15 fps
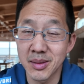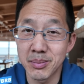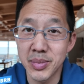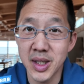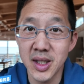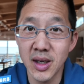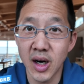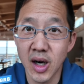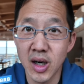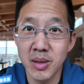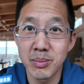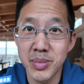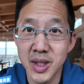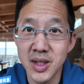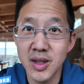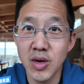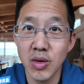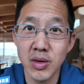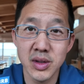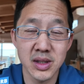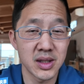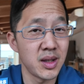the BRB
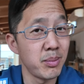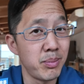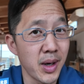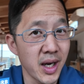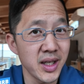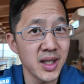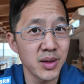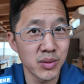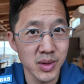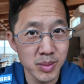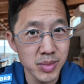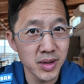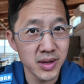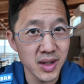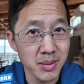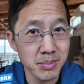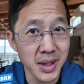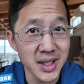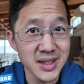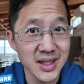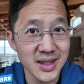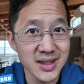course, the Body Rebuilding
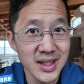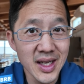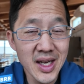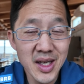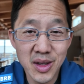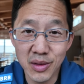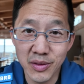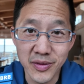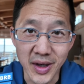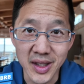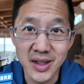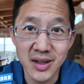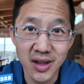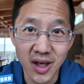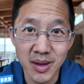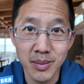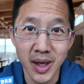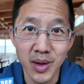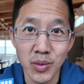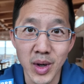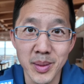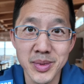Basics. You'll find it on
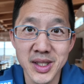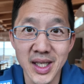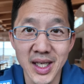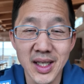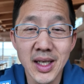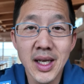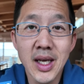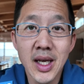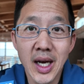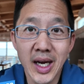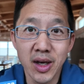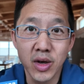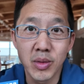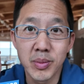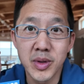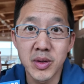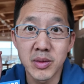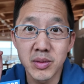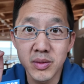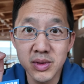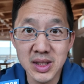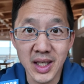my website. I hope
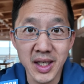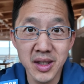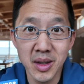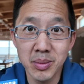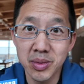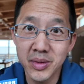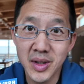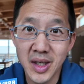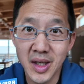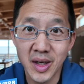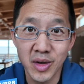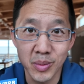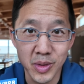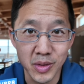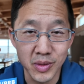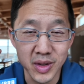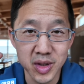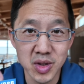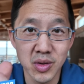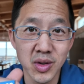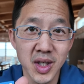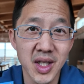you sign up. I hope you
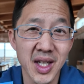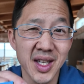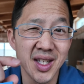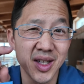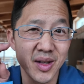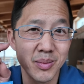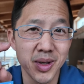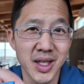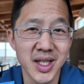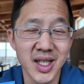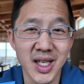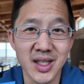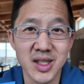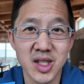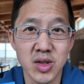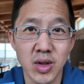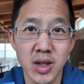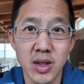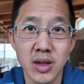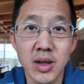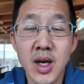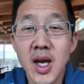enjoy and that your body gets
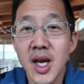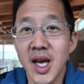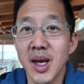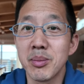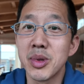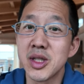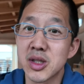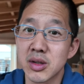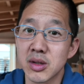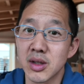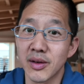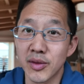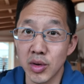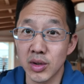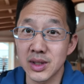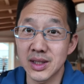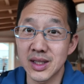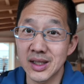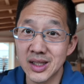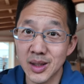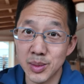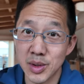stronger. And be sure, of course,
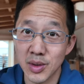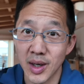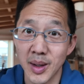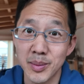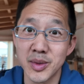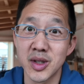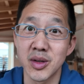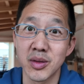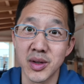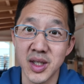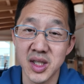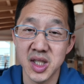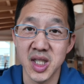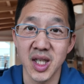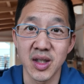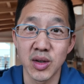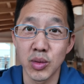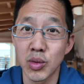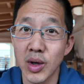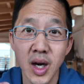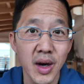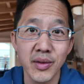to subscribe to this channel
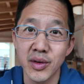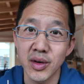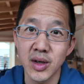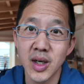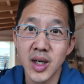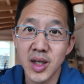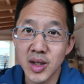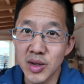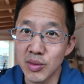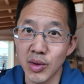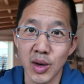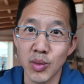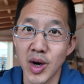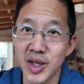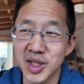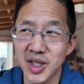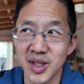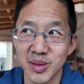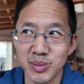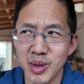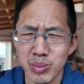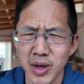wherever you are watching
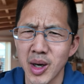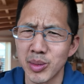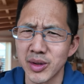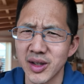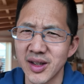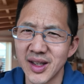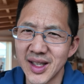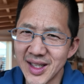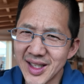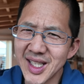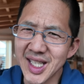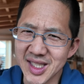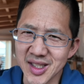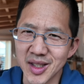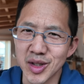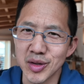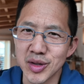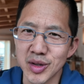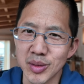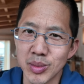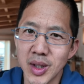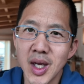it, but probably it's on
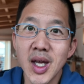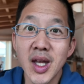YouTube.